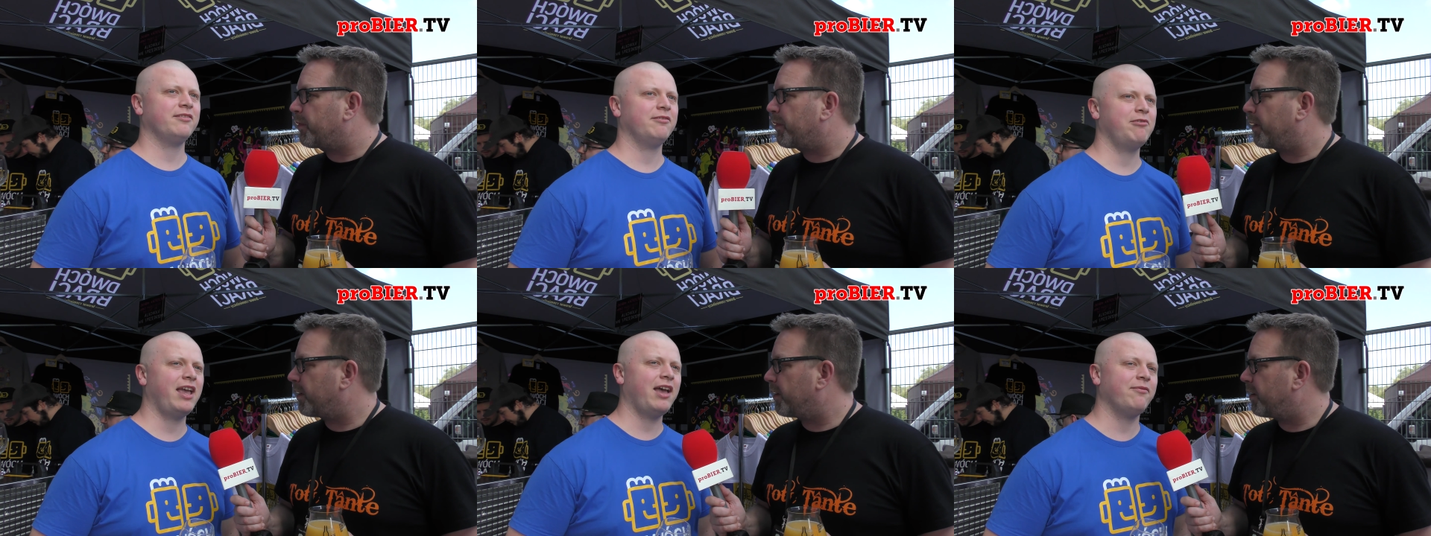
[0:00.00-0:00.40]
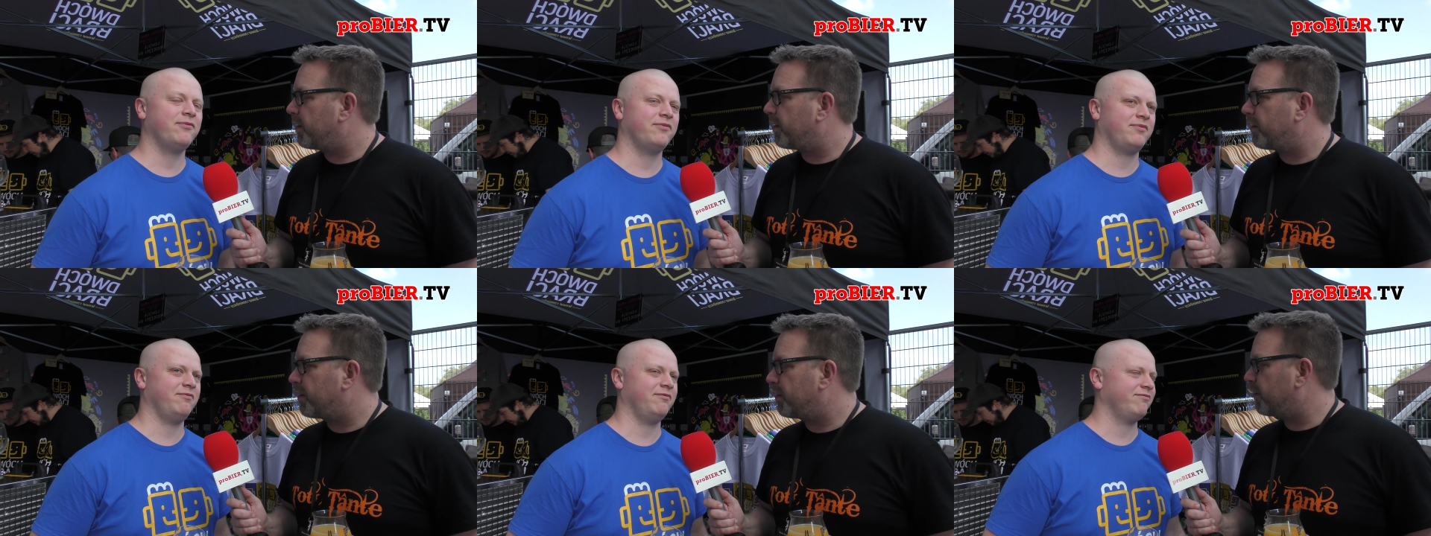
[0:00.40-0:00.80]
Speaker 1: we have
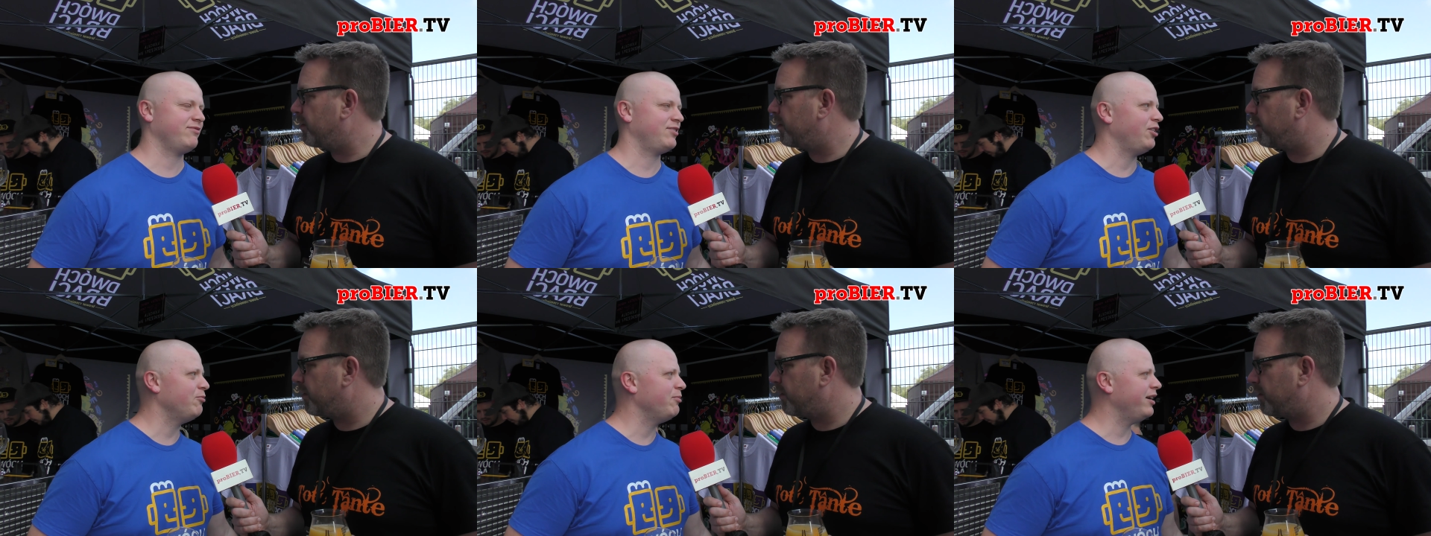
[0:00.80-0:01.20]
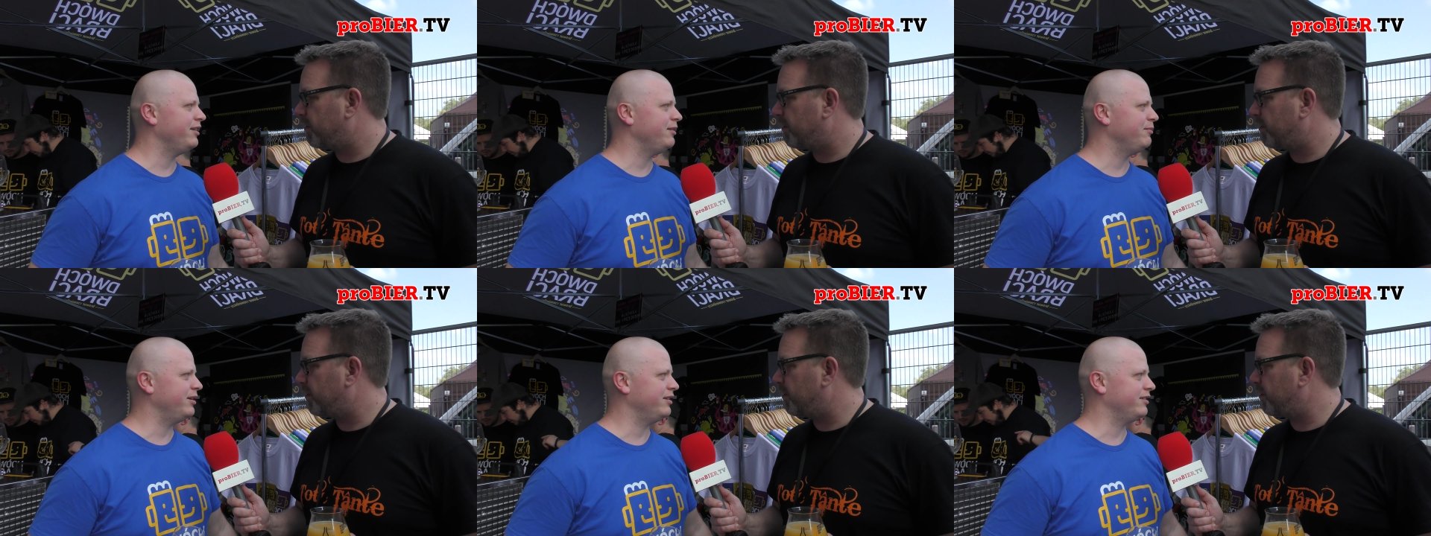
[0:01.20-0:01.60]
so many
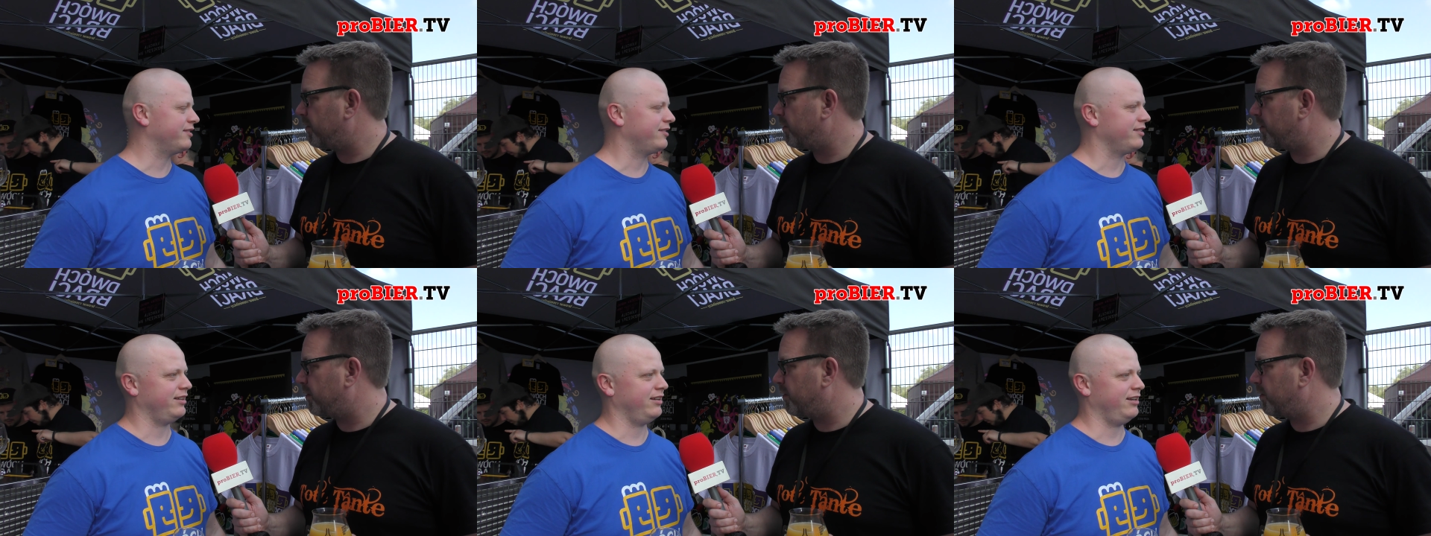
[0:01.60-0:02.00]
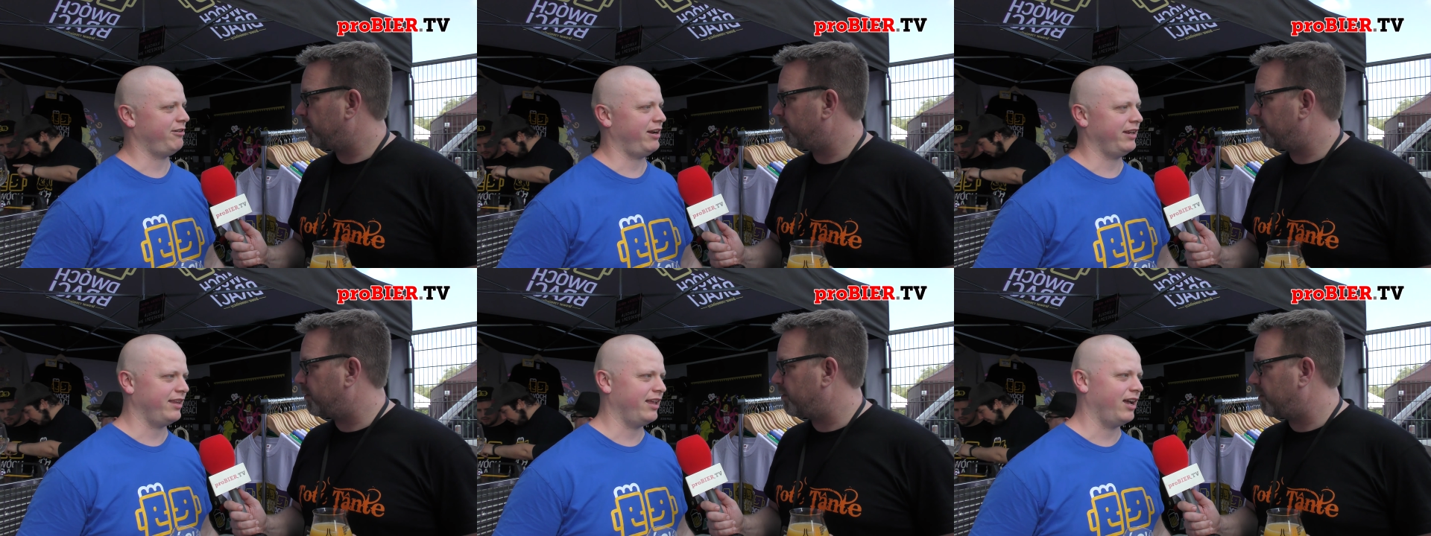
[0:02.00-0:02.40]
beers
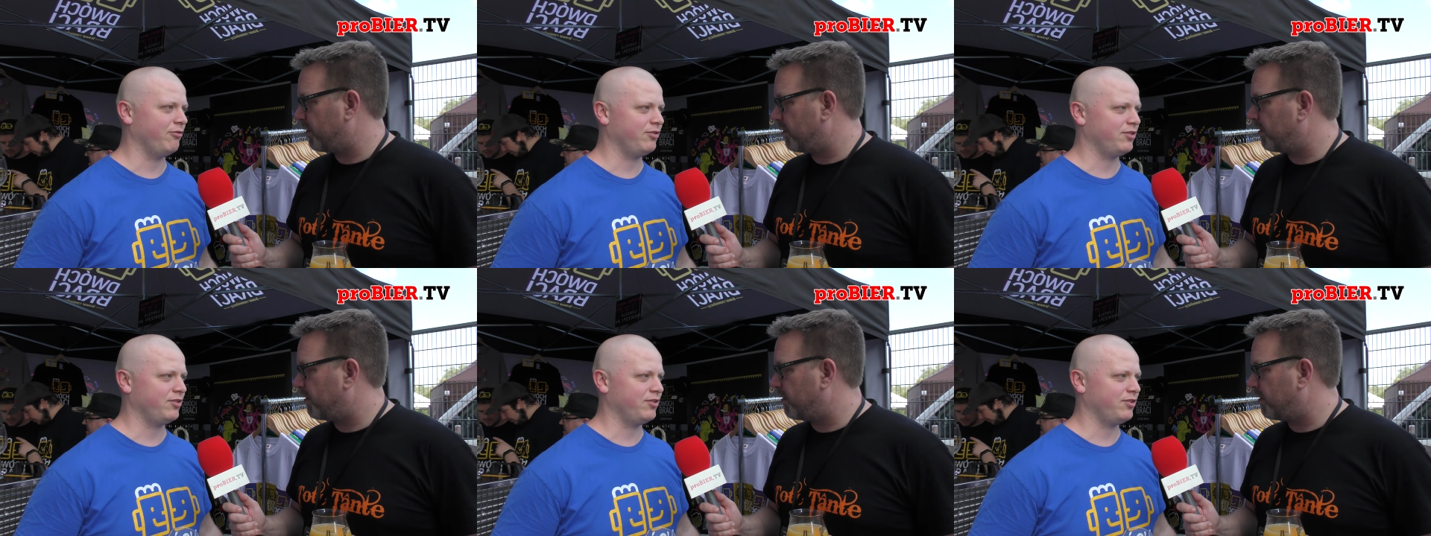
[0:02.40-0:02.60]
right now.